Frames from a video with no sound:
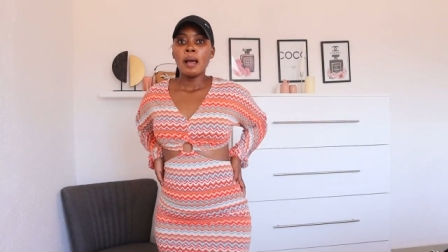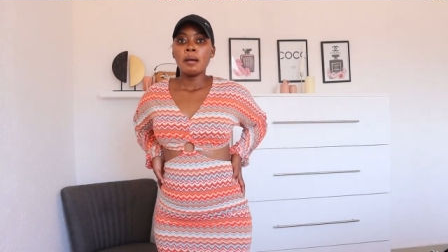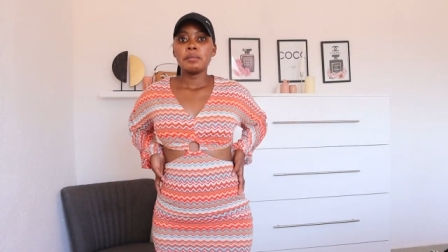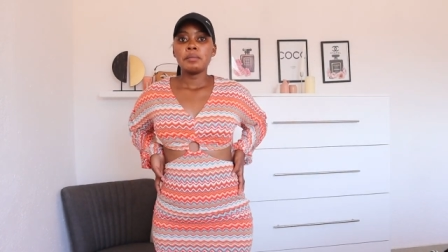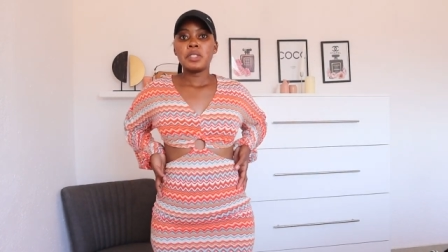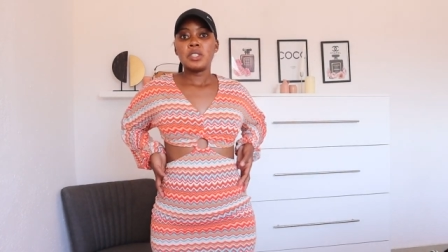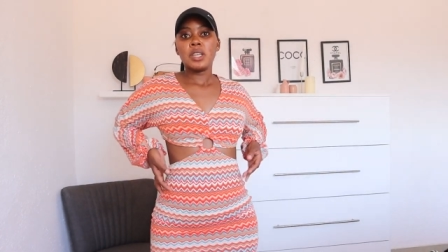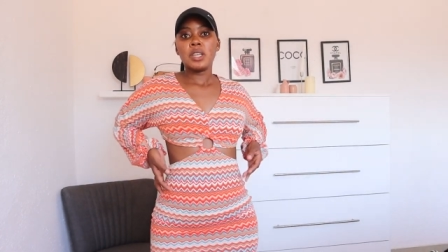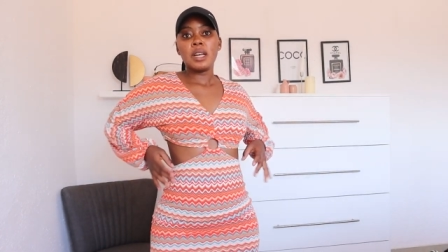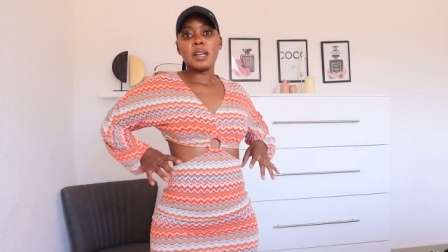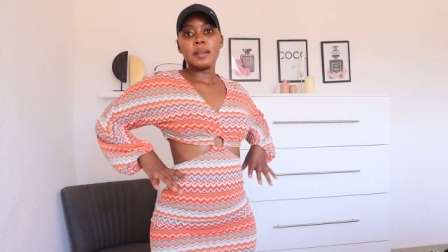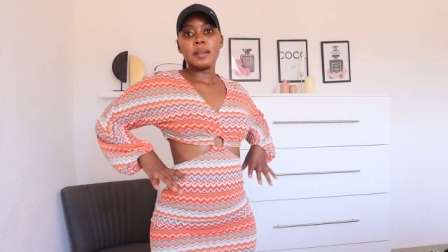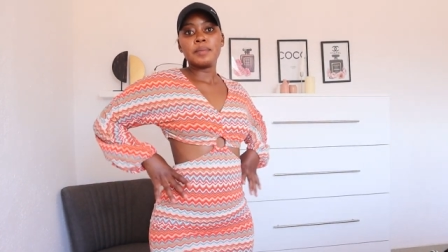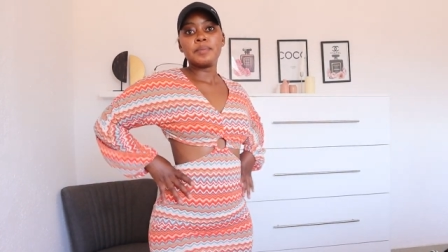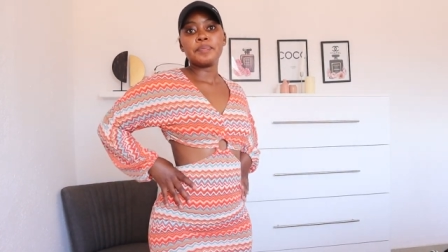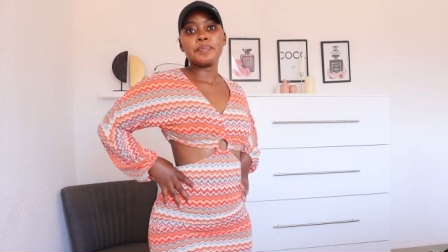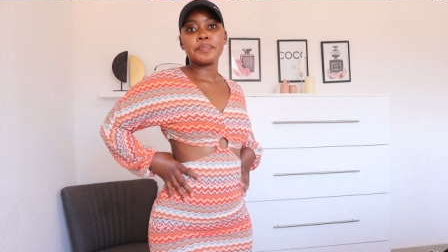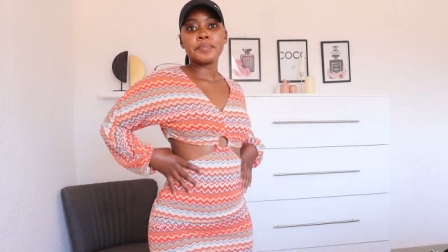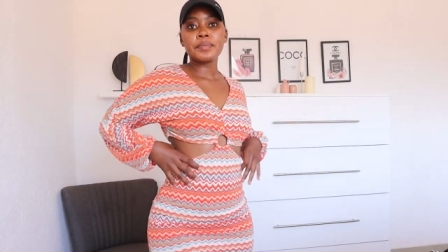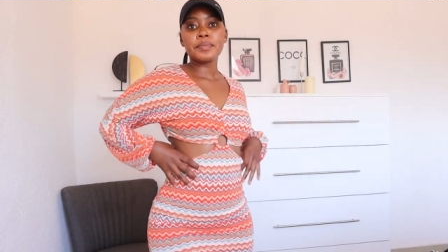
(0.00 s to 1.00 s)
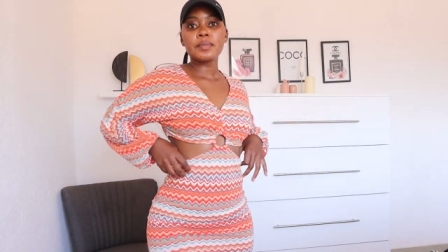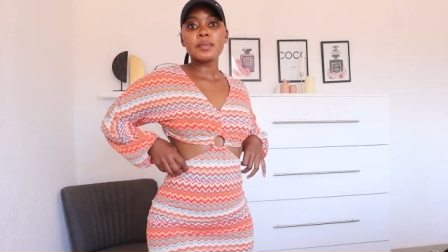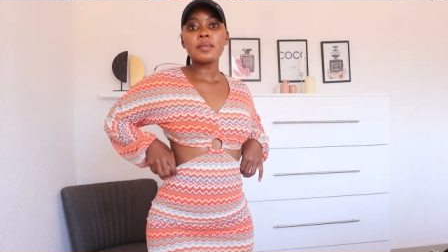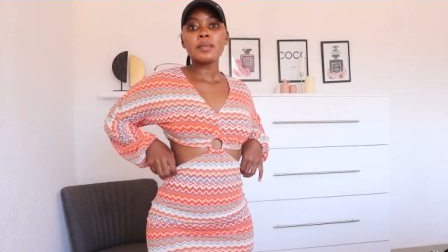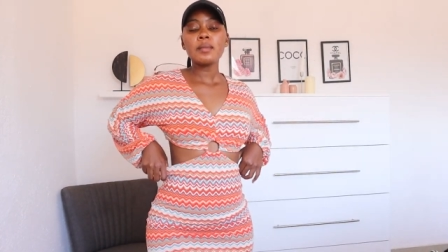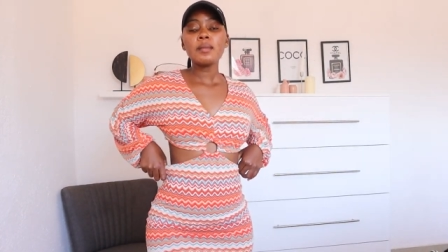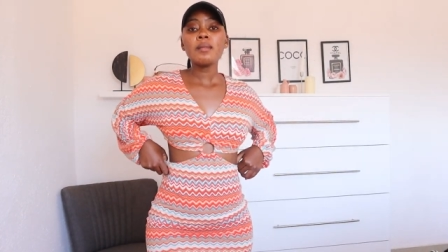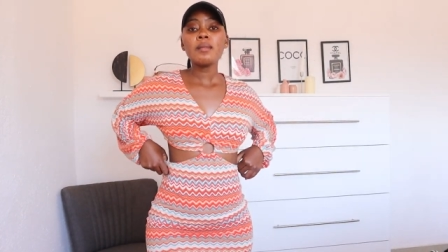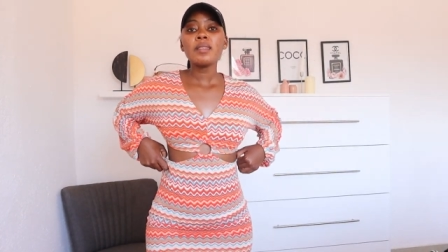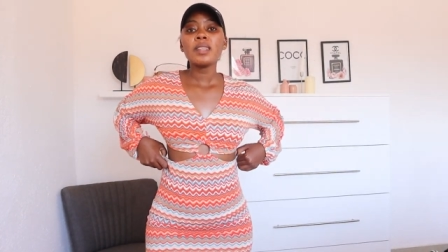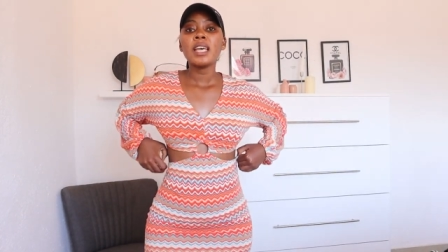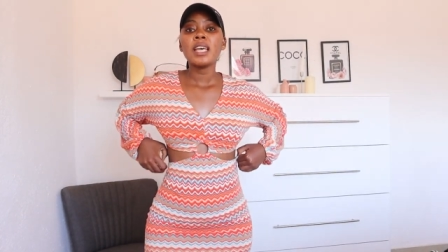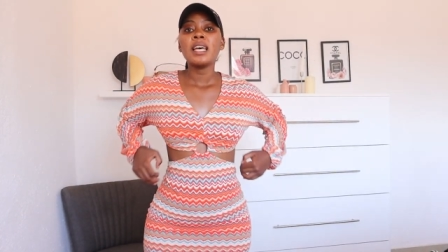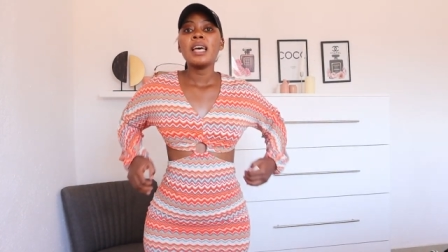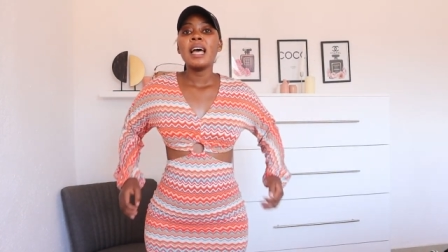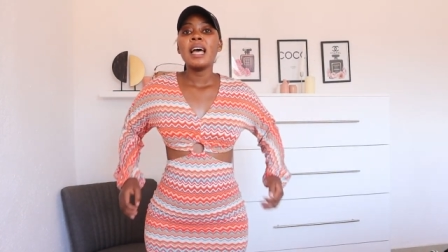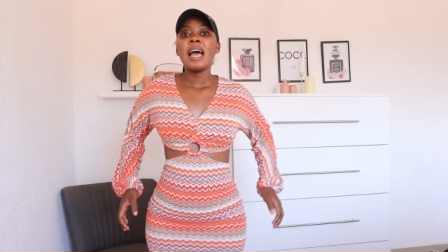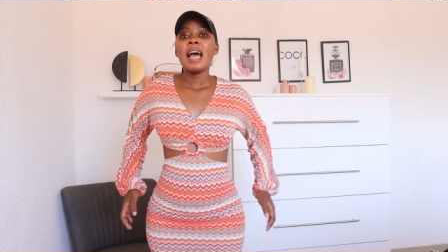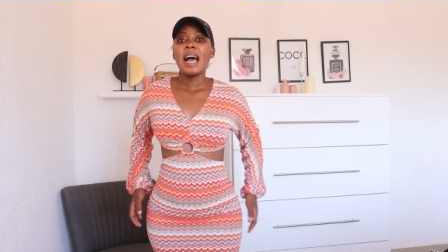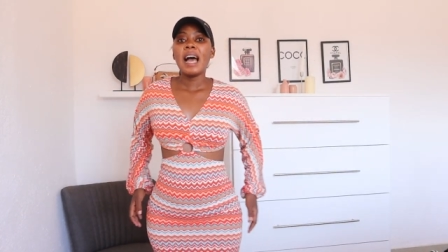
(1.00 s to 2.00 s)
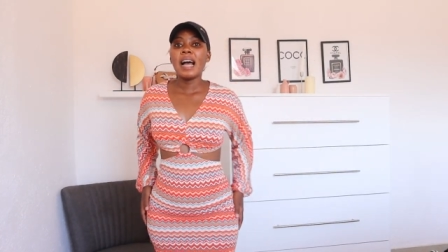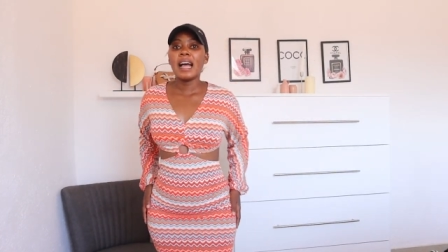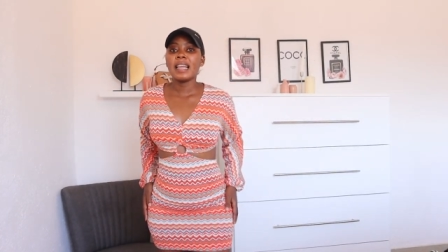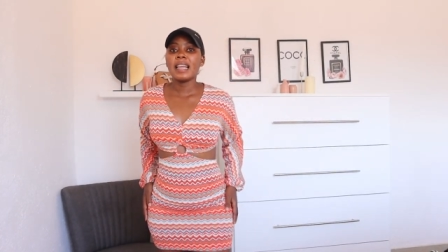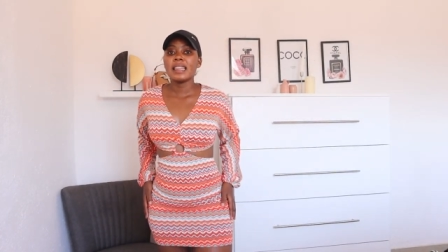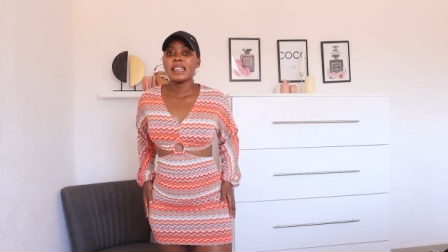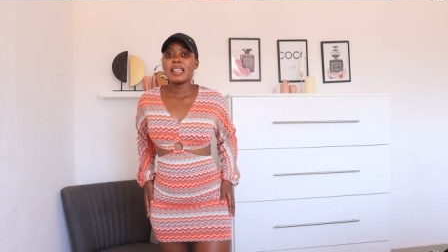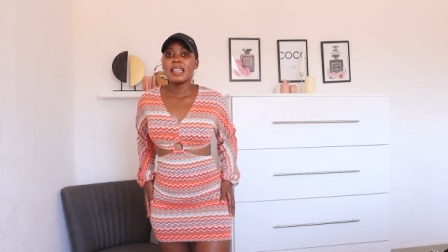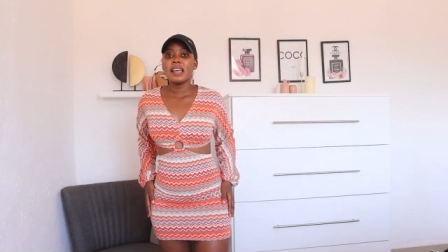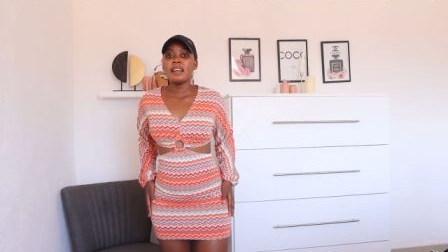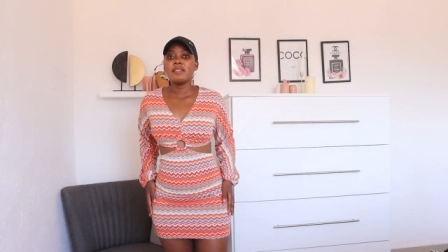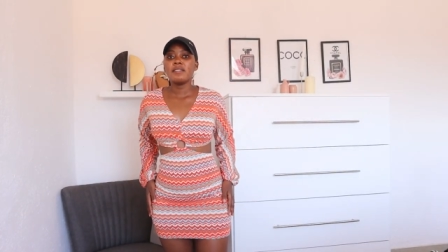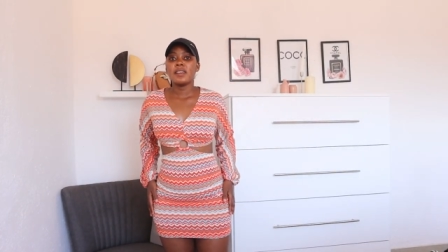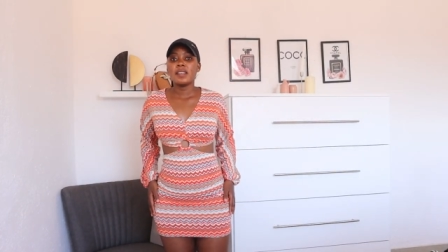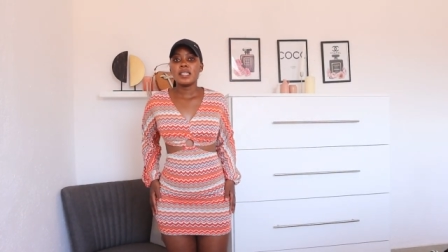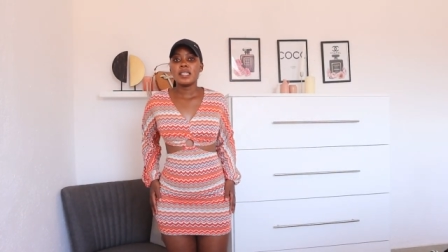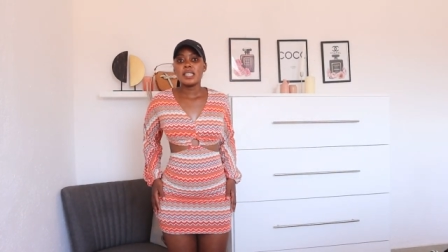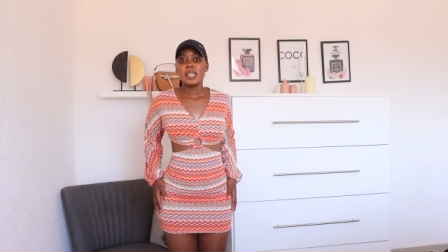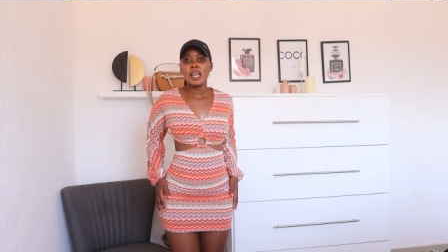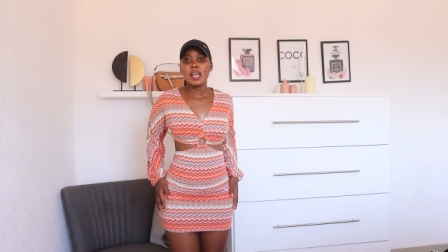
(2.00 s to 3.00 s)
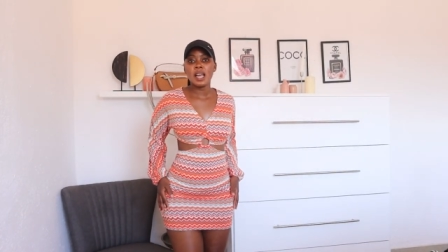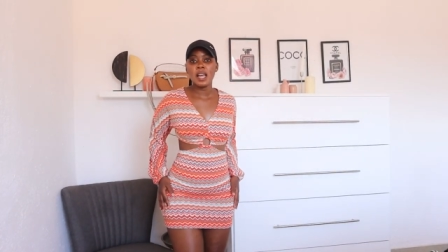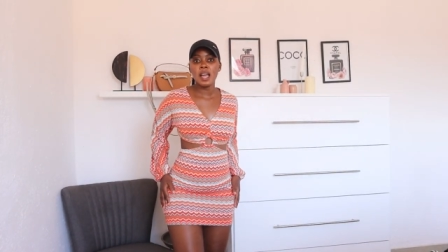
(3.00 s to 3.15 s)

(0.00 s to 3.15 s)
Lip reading: but yeah, I love it.